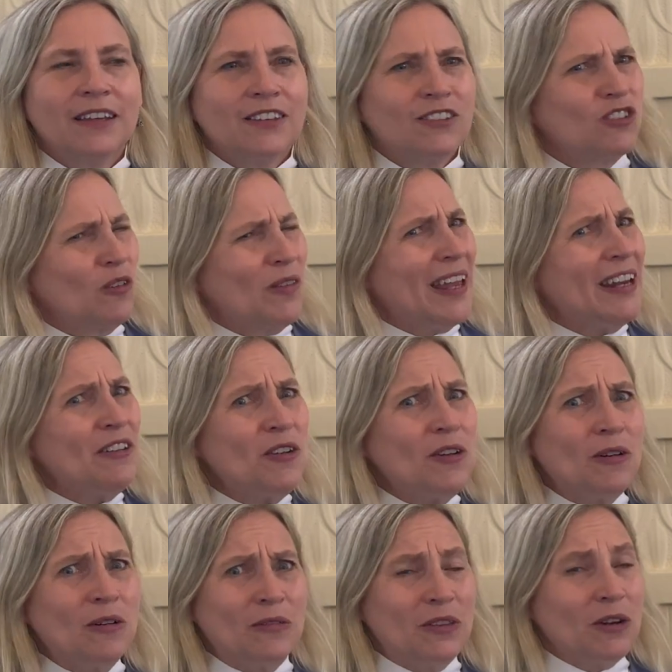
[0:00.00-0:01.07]
So they
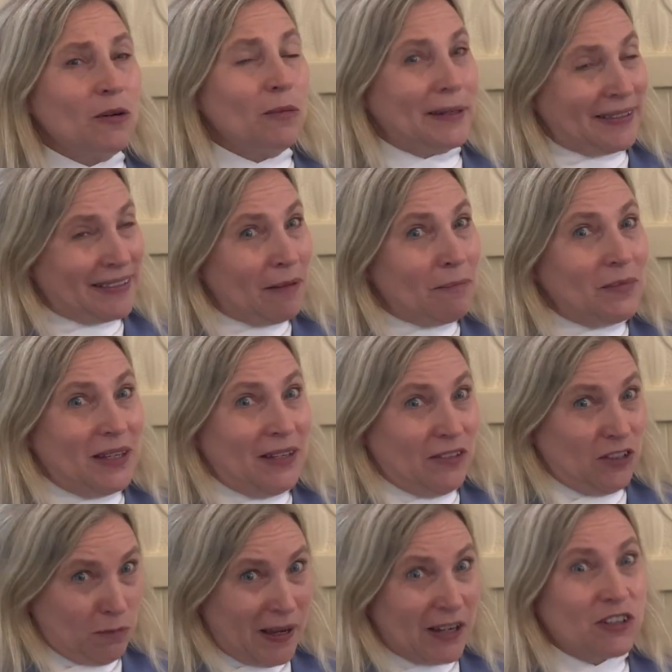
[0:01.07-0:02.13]
knew there was something
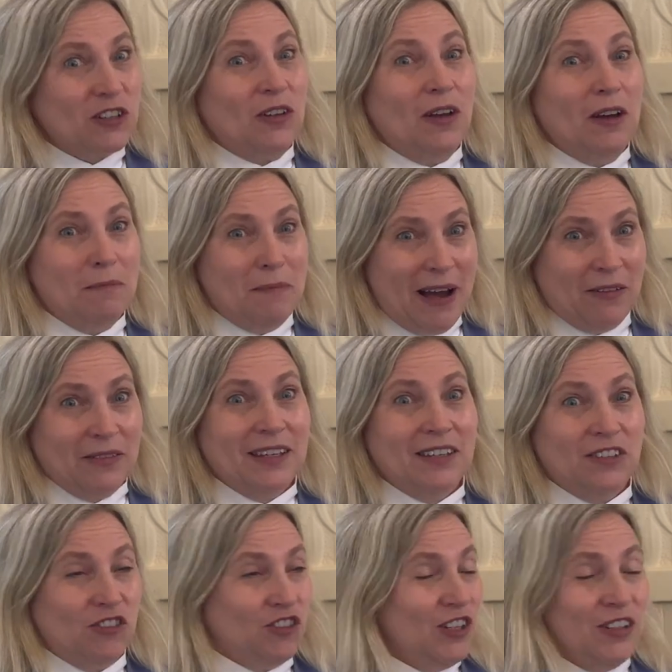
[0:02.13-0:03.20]
special about
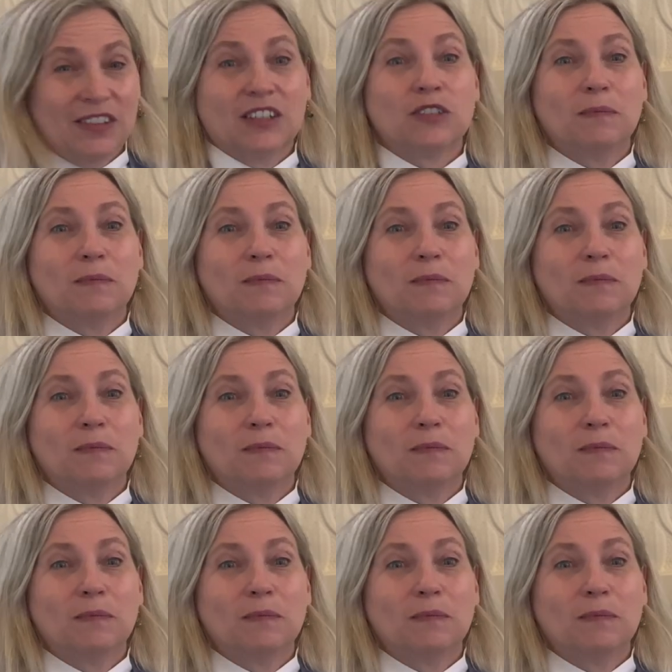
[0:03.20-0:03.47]
this Jesus,